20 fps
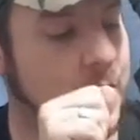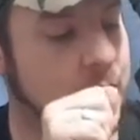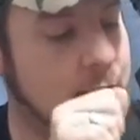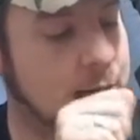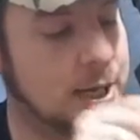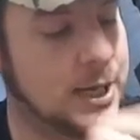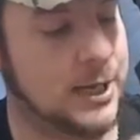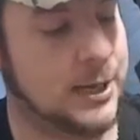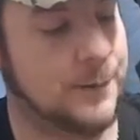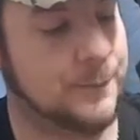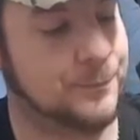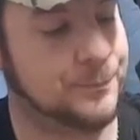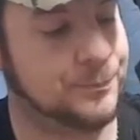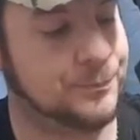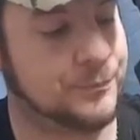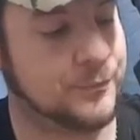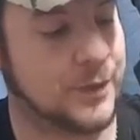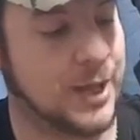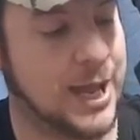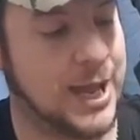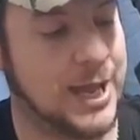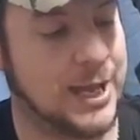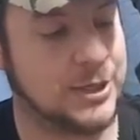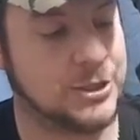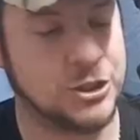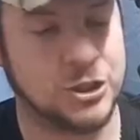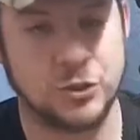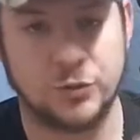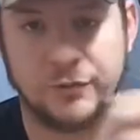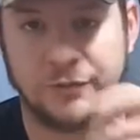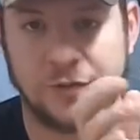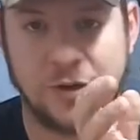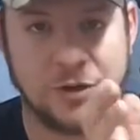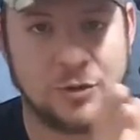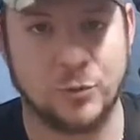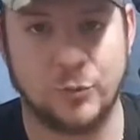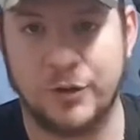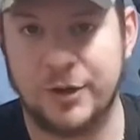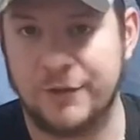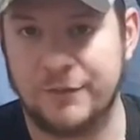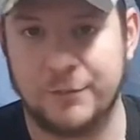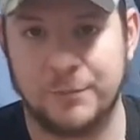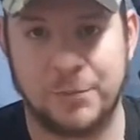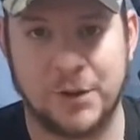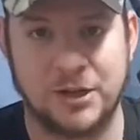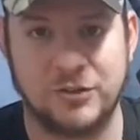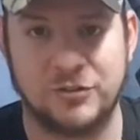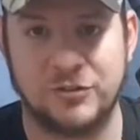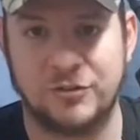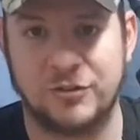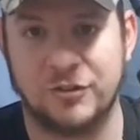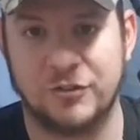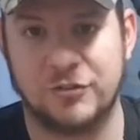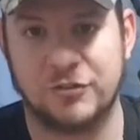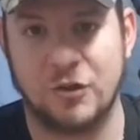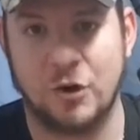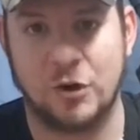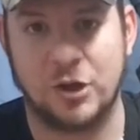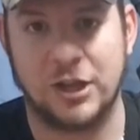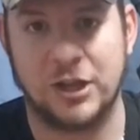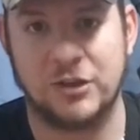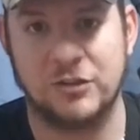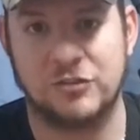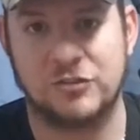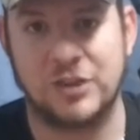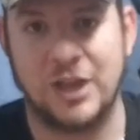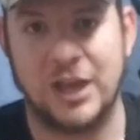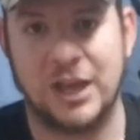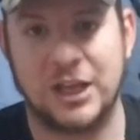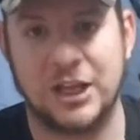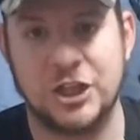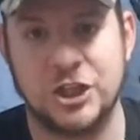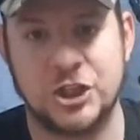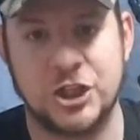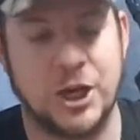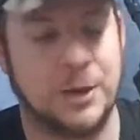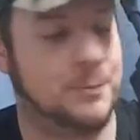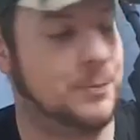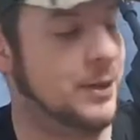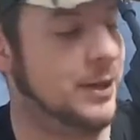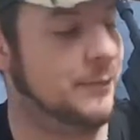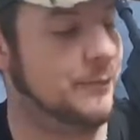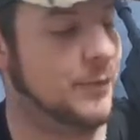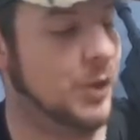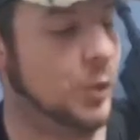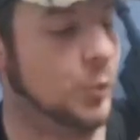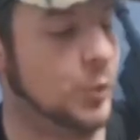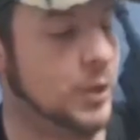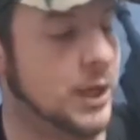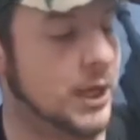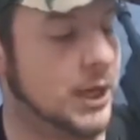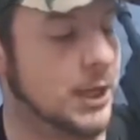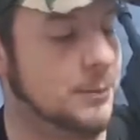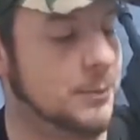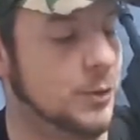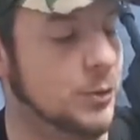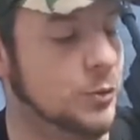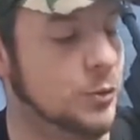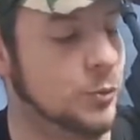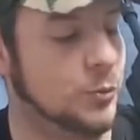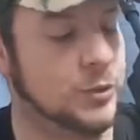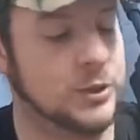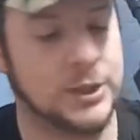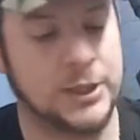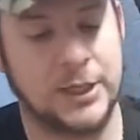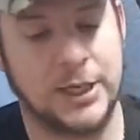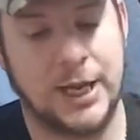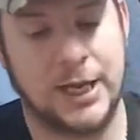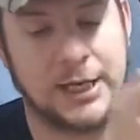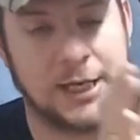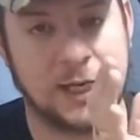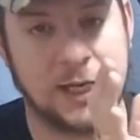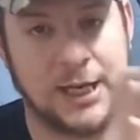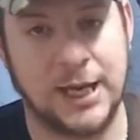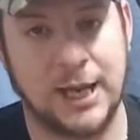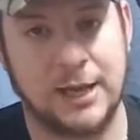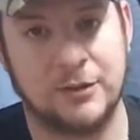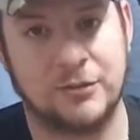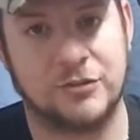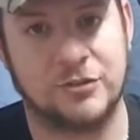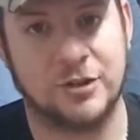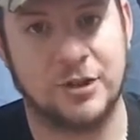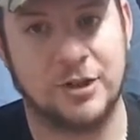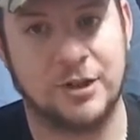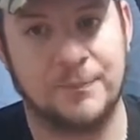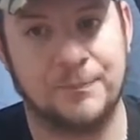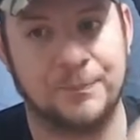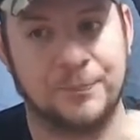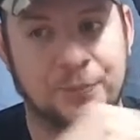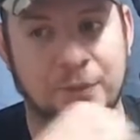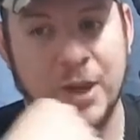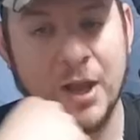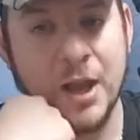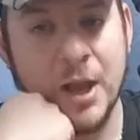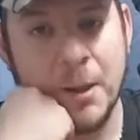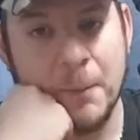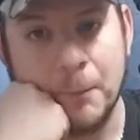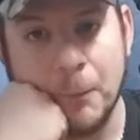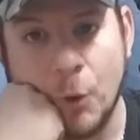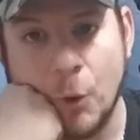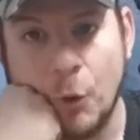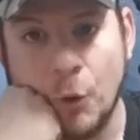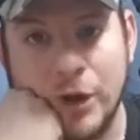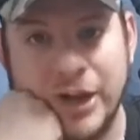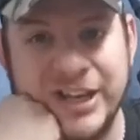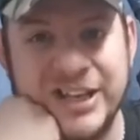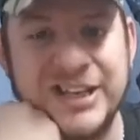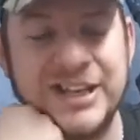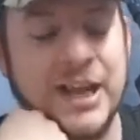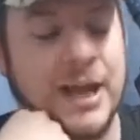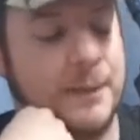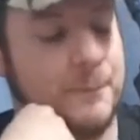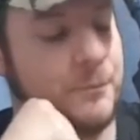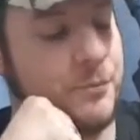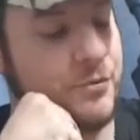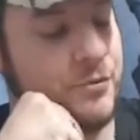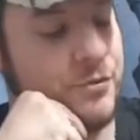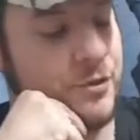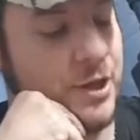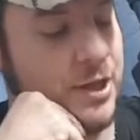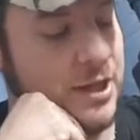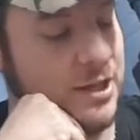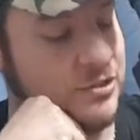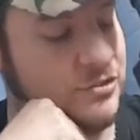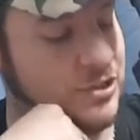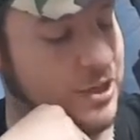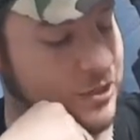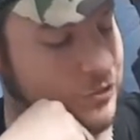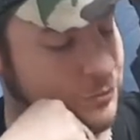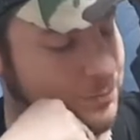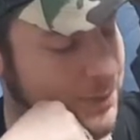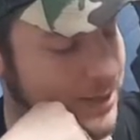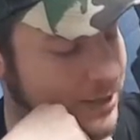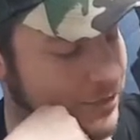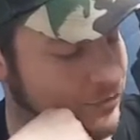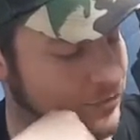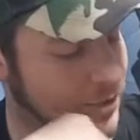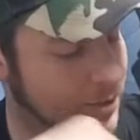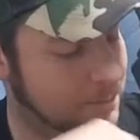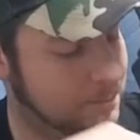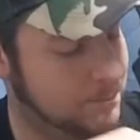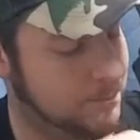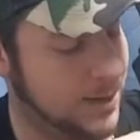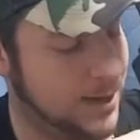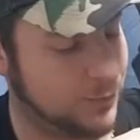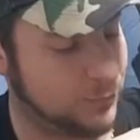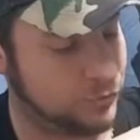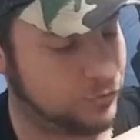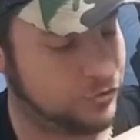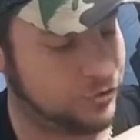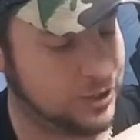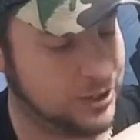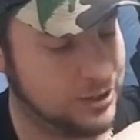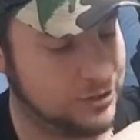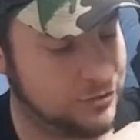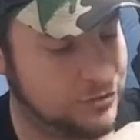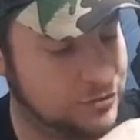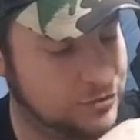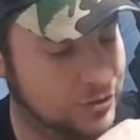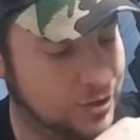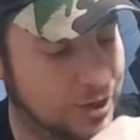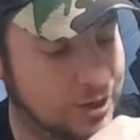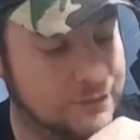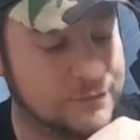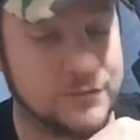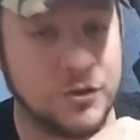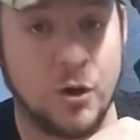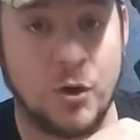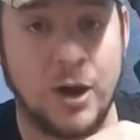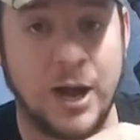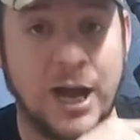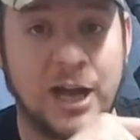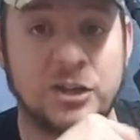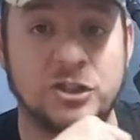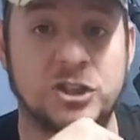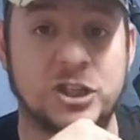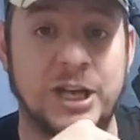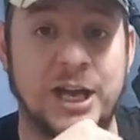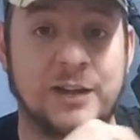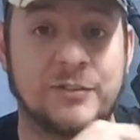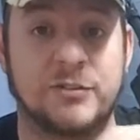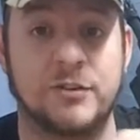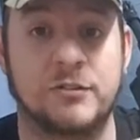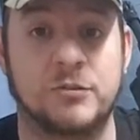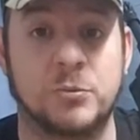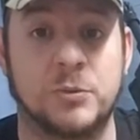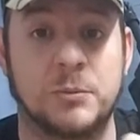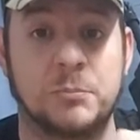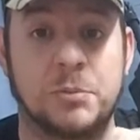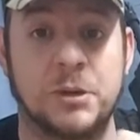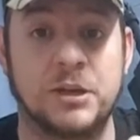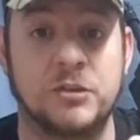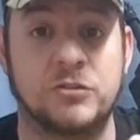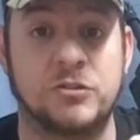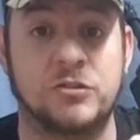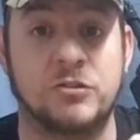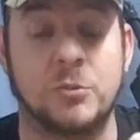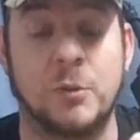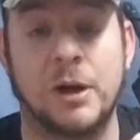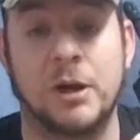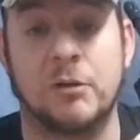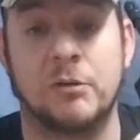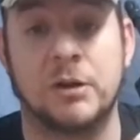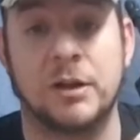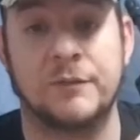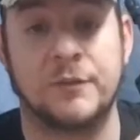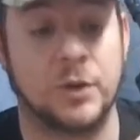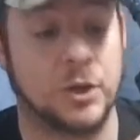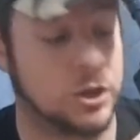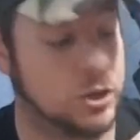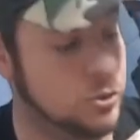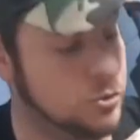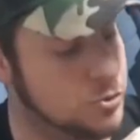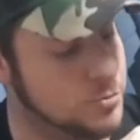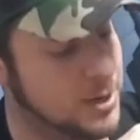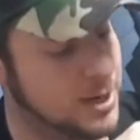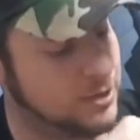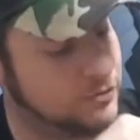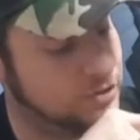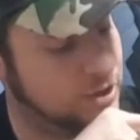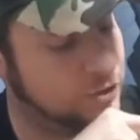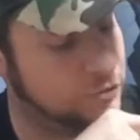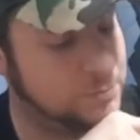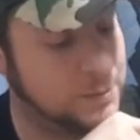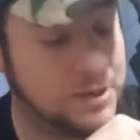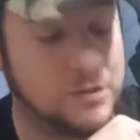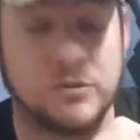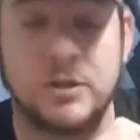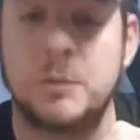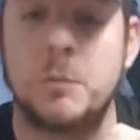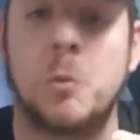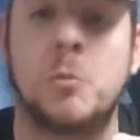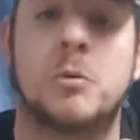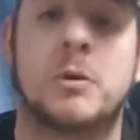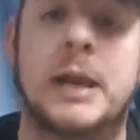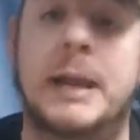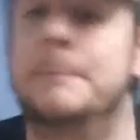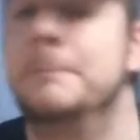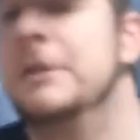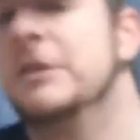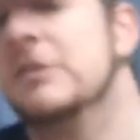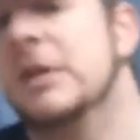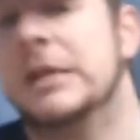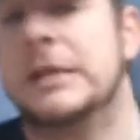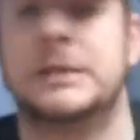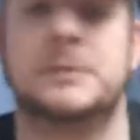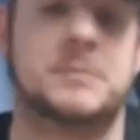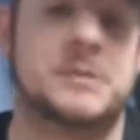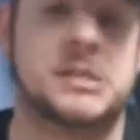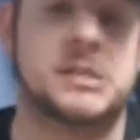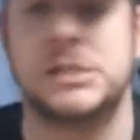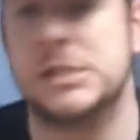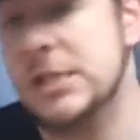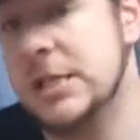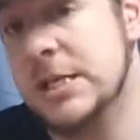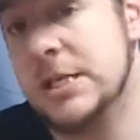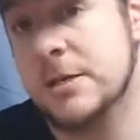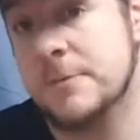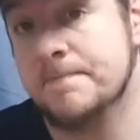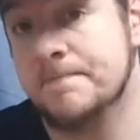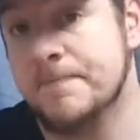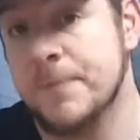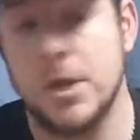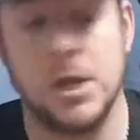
Um, and you'll find all the different places that stock it, sell it, ship it, the whole kit and caboodle, and you can get um, more in-depth uh, tech specs about it. I've not actually had this one in pieces, so I can't give you a huge amount of tech specs, and you won't let me take it to pieces either.